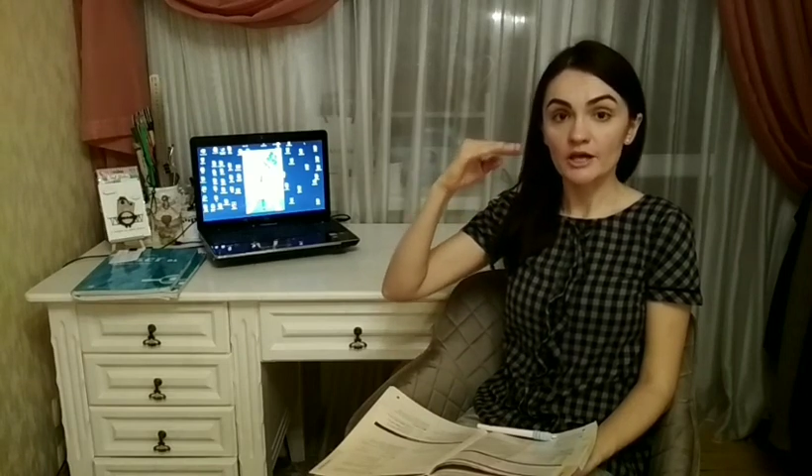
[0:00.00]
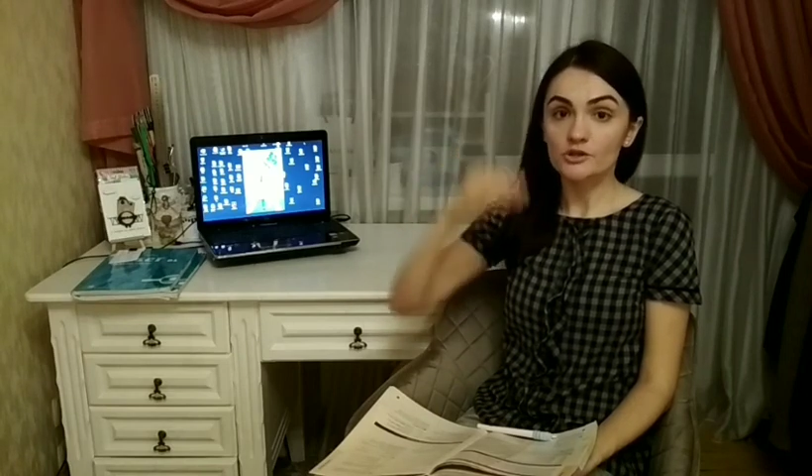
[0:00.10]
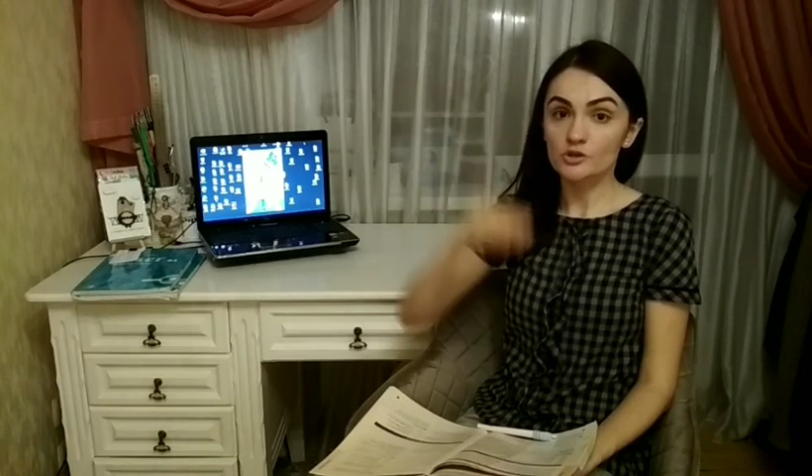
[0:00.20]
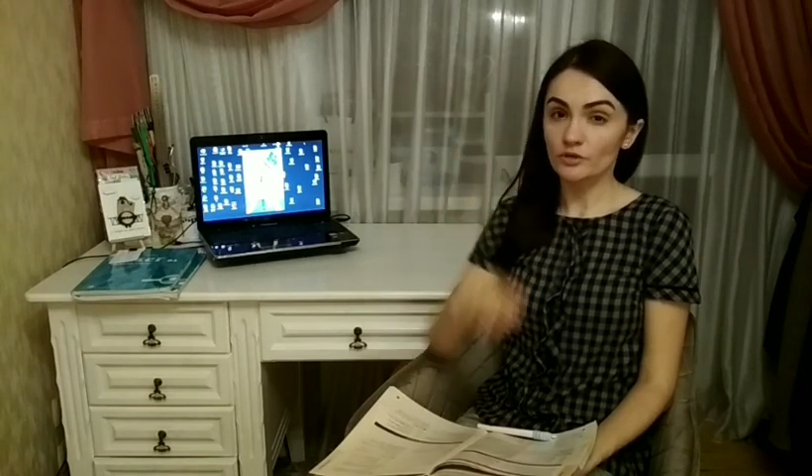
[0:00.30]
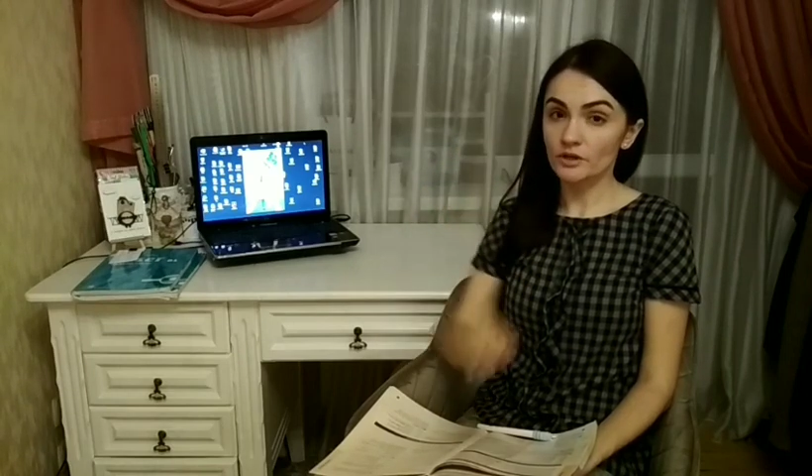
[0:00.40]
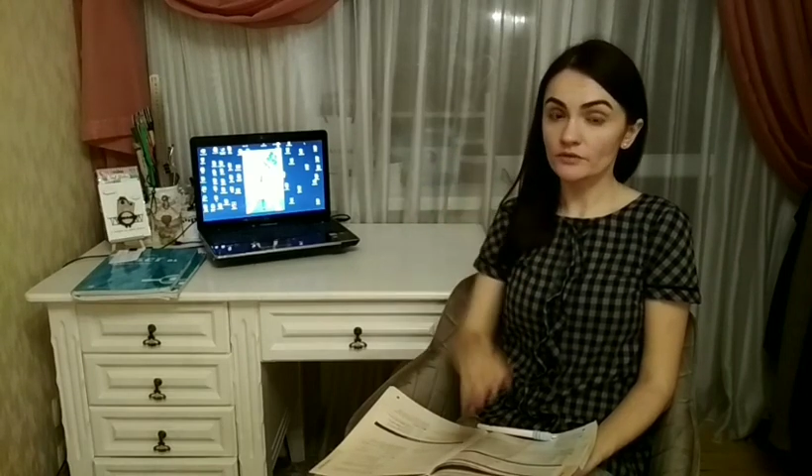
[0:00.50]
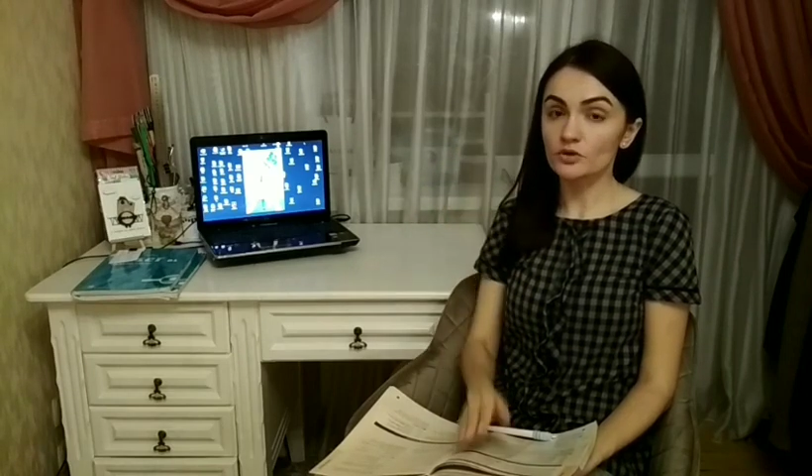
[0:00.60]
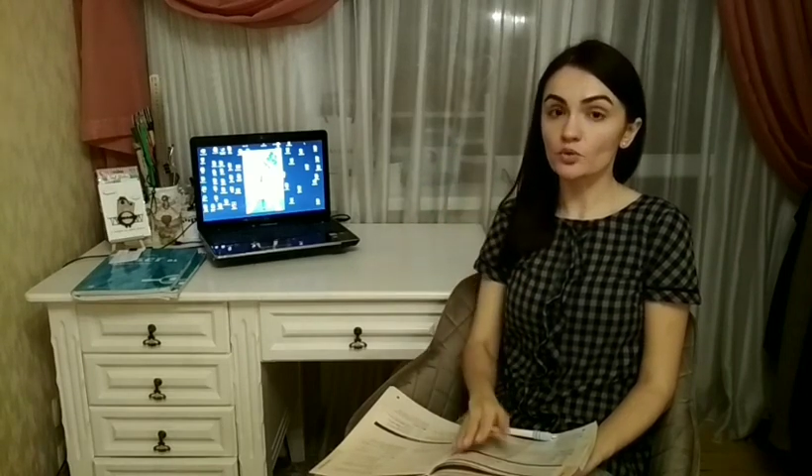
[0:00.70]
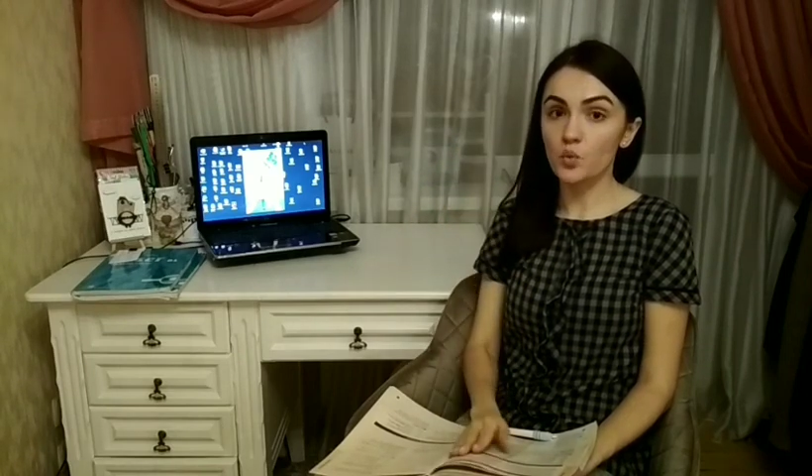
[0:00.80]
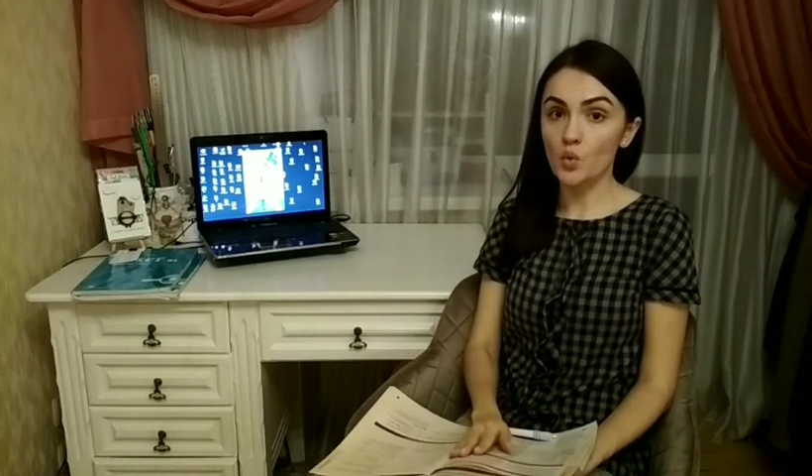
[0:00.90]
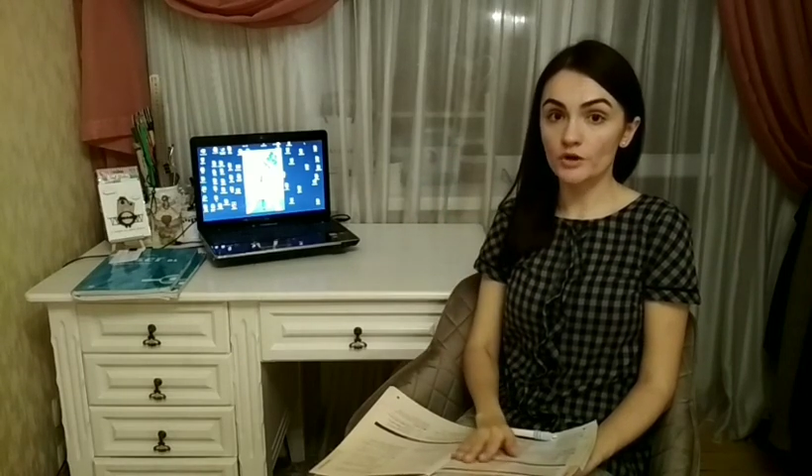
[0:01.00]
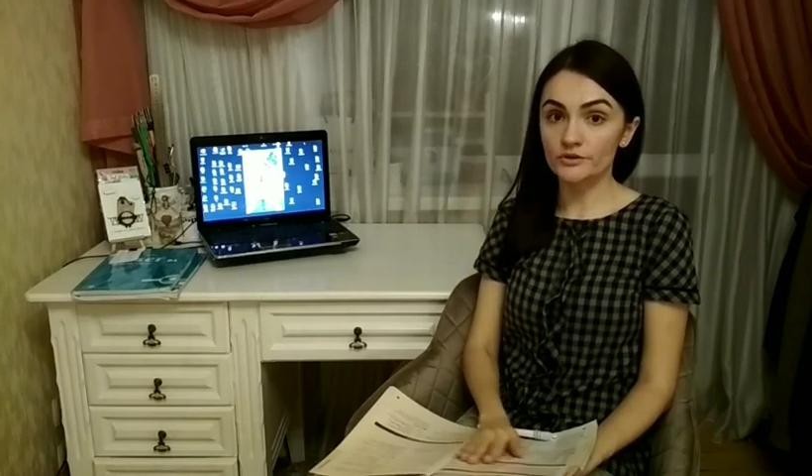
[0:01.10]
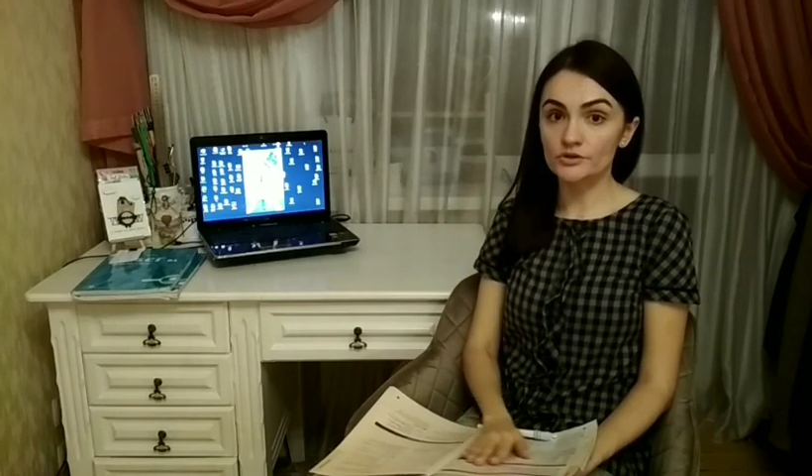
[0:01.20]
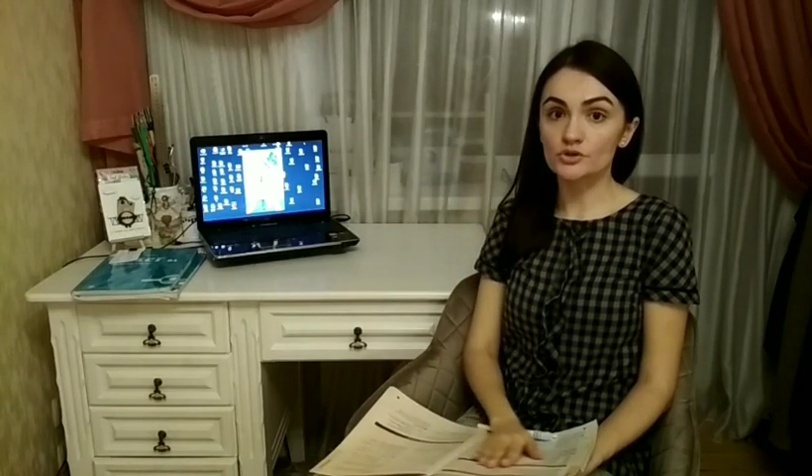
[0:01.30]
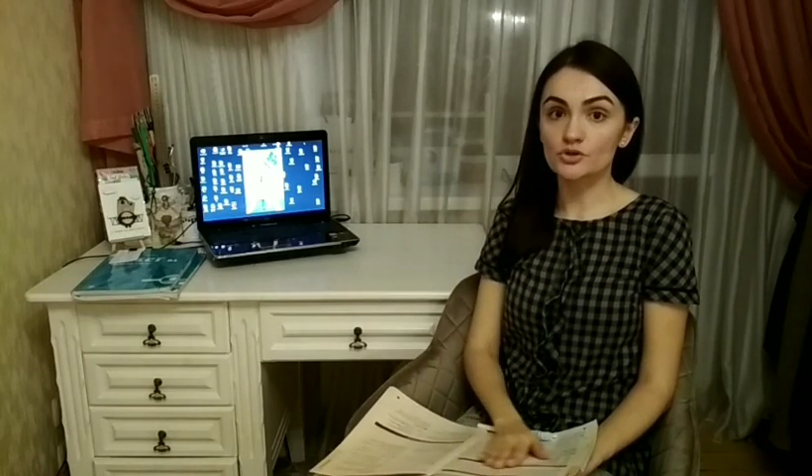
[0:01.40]
So if you
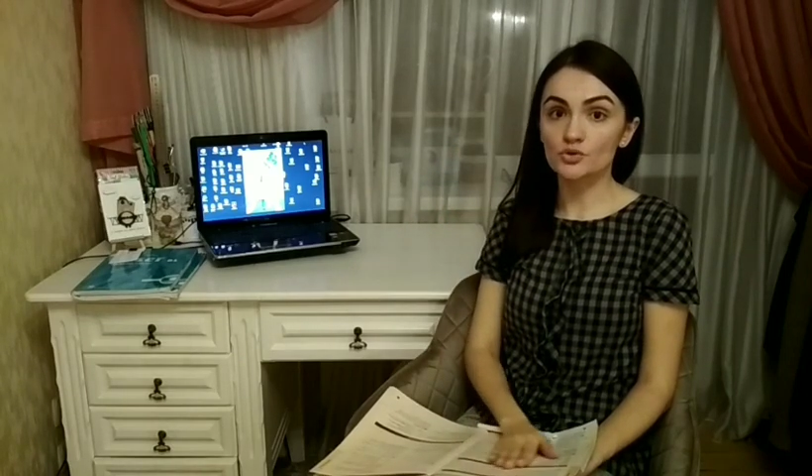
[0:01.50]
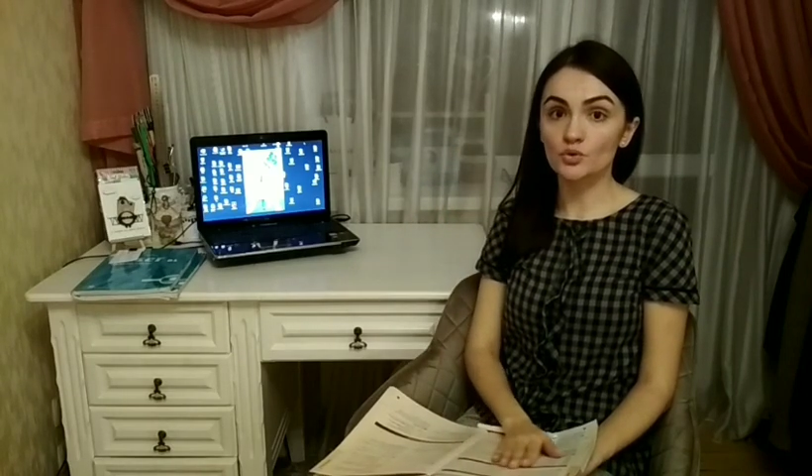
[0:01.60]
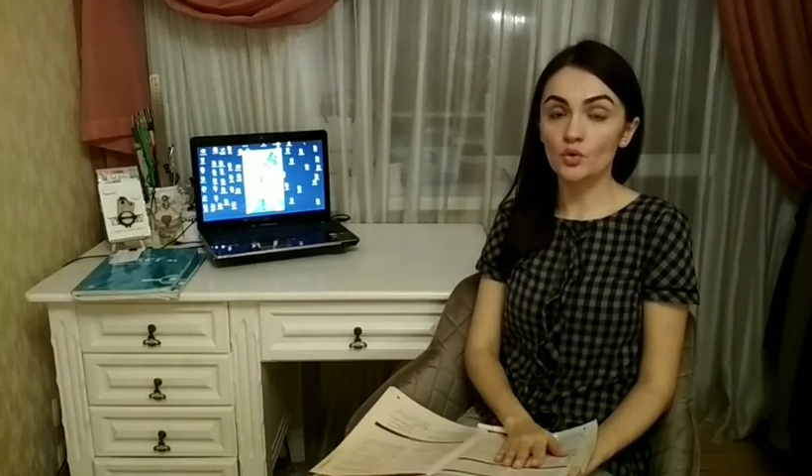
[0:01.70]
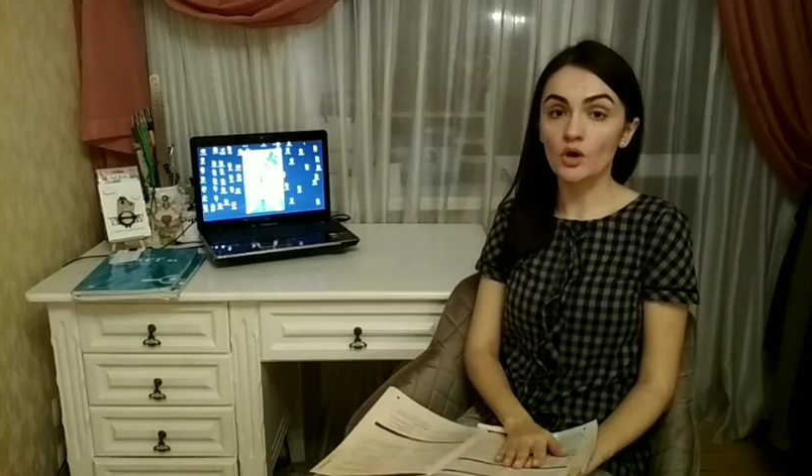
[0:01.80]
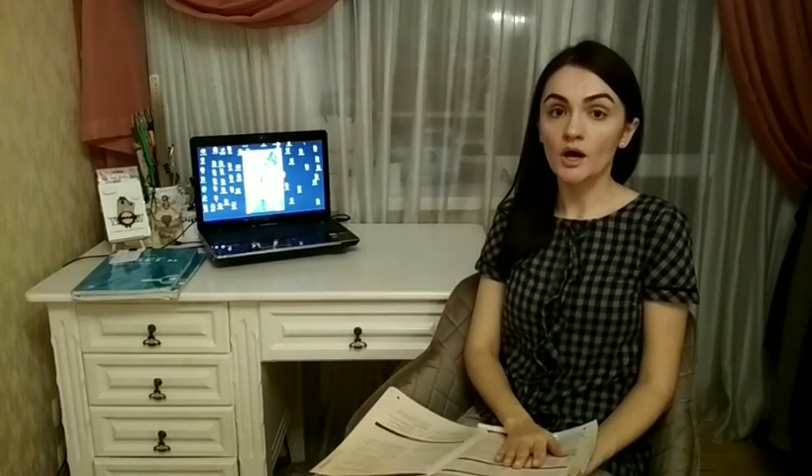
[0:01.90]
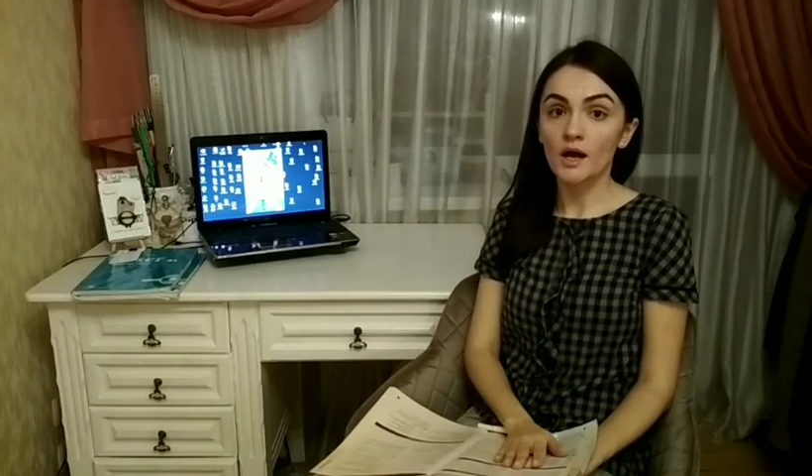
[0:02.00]
want to